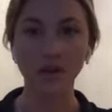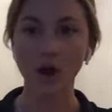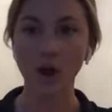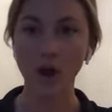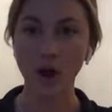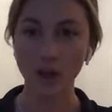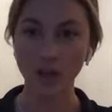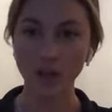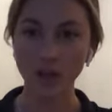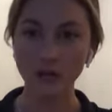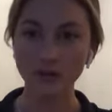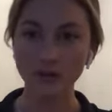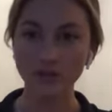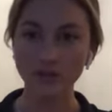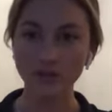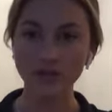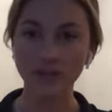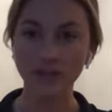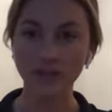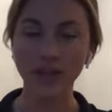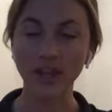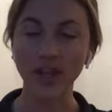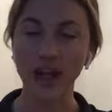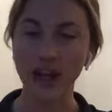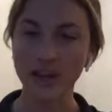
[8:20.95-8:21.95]
all of
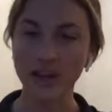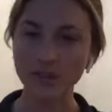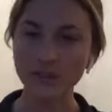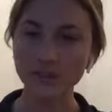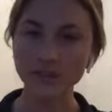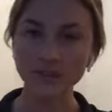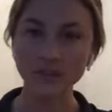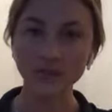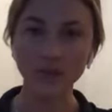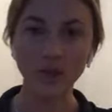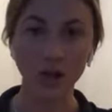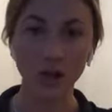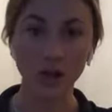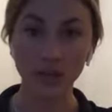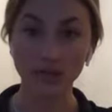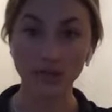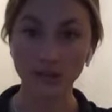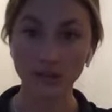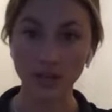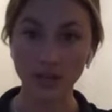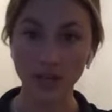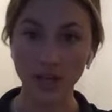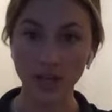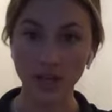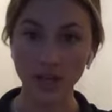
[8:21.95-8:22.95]
like half of June, all of
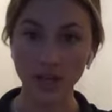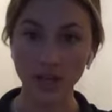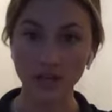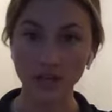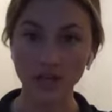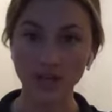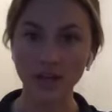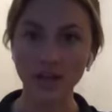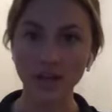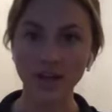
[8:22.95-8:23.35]
July.